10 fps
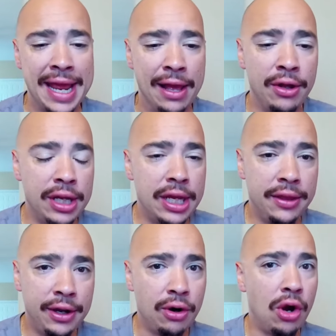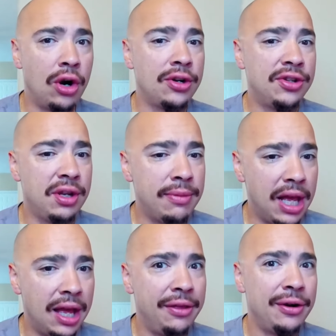Now, there are some
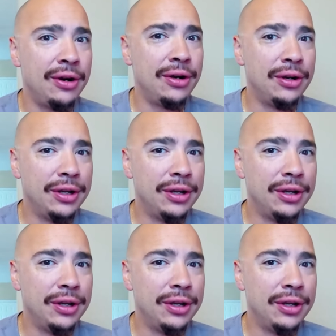other